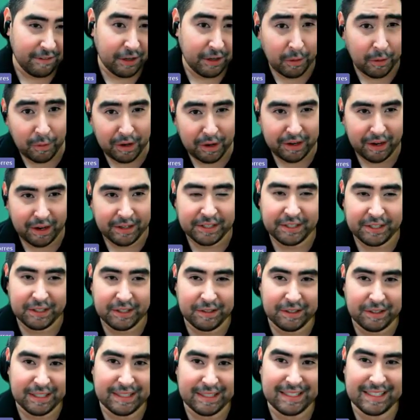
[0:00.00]
if you don't want a
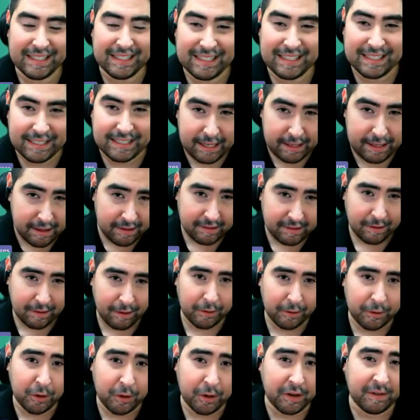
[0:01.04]
student to see this
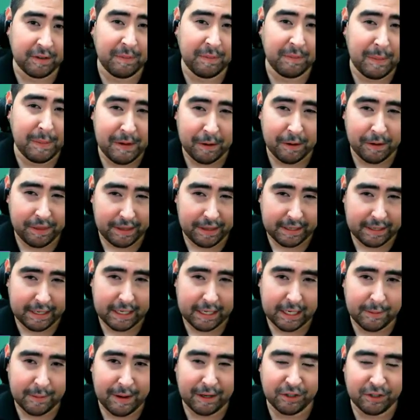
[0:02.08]
article because maybe you're
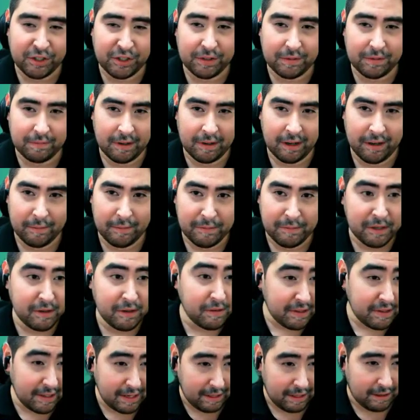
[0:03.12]
thinking about
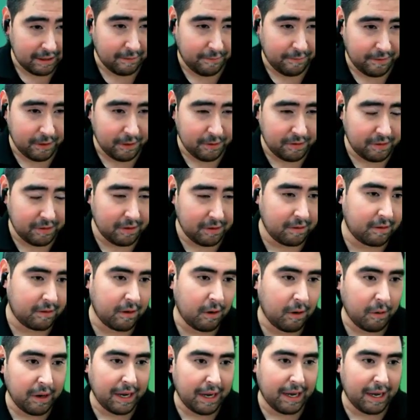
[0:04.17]
using it in the future,
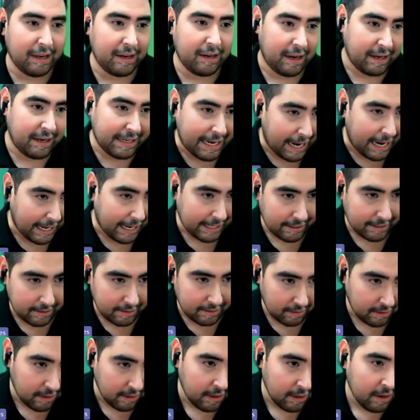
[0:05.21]
go ahead and hide
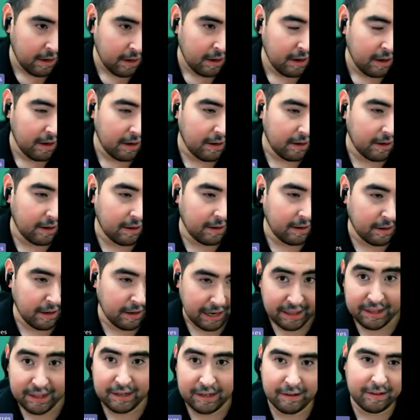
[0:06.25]
it.
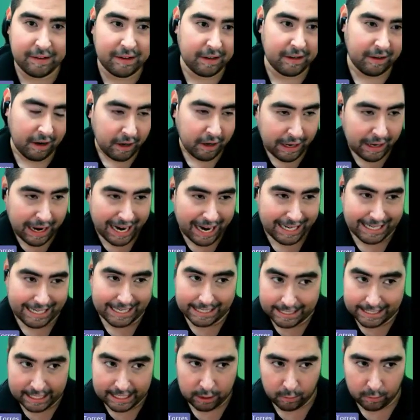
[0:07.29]
And then you can unhide
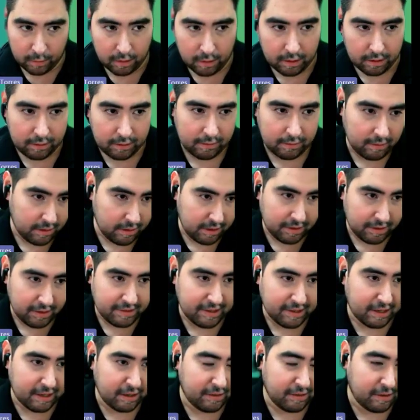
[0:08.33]
it later on and then
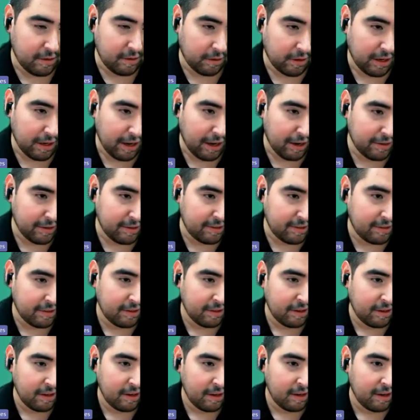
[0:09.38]
assign it to your
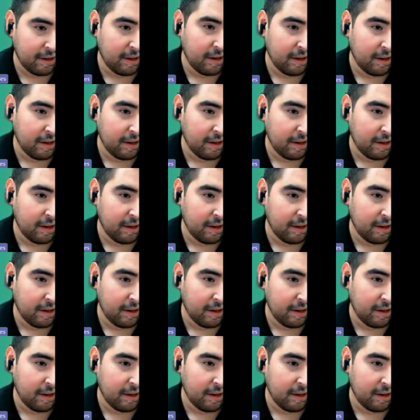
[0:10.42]
class.